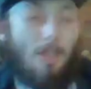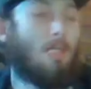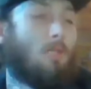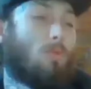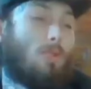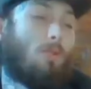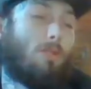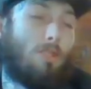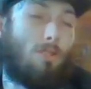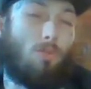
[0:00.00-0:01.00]
He was a
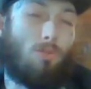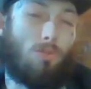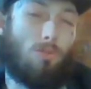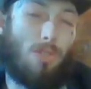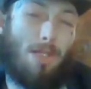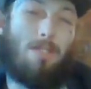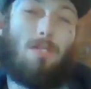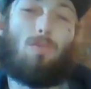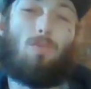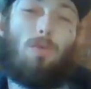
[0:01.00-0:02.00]
goody two-shoes, I
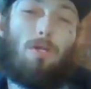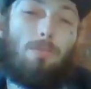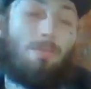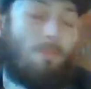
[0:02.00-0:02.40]
tell you what.